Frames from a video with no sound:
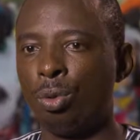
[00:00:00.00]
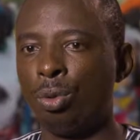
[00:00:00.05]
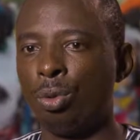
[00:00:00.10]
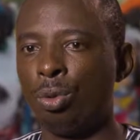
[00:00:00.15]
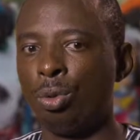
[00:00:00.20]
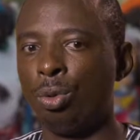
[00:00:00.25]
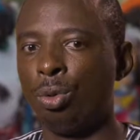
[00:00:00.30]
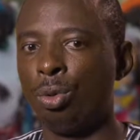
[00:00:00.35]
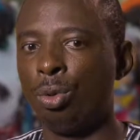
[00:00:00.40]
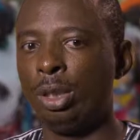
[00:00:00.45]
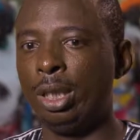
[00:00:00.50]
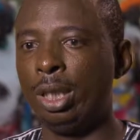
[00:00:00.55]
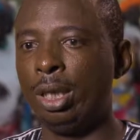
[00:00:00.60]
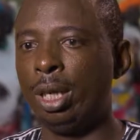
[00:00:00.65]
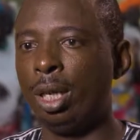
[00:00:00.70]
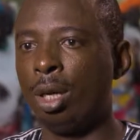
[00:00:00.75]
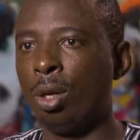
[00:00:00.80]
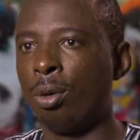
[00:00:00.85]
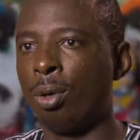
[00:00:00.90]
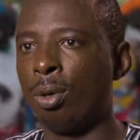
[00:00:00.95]
before
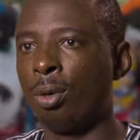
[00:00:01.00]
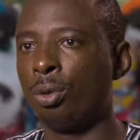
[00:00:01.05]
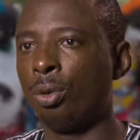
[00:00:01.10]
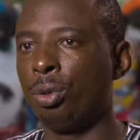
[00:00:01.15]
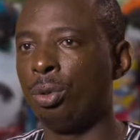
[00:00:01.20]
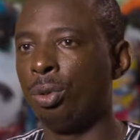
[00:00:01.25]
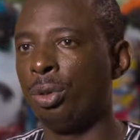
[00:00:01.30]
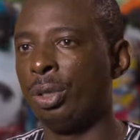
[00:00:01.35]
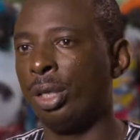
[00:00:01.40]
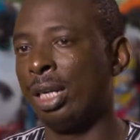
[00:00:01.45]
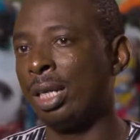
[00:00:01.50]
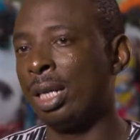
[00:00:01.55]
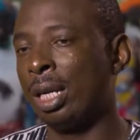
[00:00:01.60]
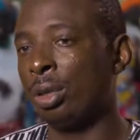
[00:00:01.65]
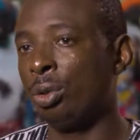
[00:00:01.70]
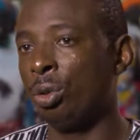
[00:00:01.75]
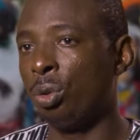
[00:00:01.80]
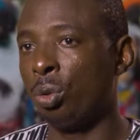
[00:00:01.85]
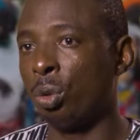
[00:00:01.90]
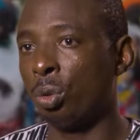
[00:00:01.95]
organic cotton is
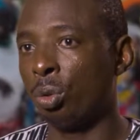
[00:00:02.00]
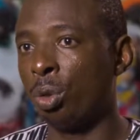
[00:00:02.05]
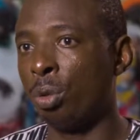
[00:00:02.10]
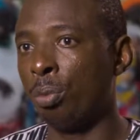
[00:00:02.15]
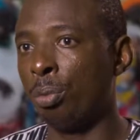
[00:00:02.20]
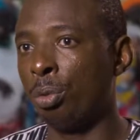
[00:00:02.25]
ginned,